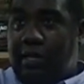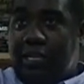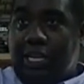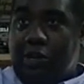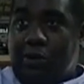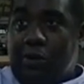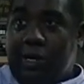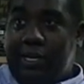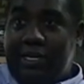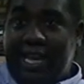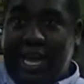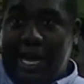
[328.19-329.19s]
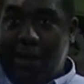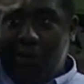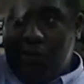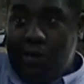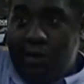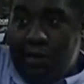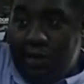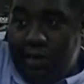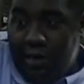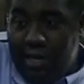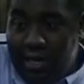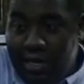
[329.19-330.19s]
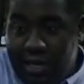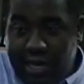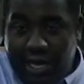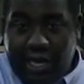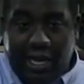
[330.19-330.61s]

then you're going down. And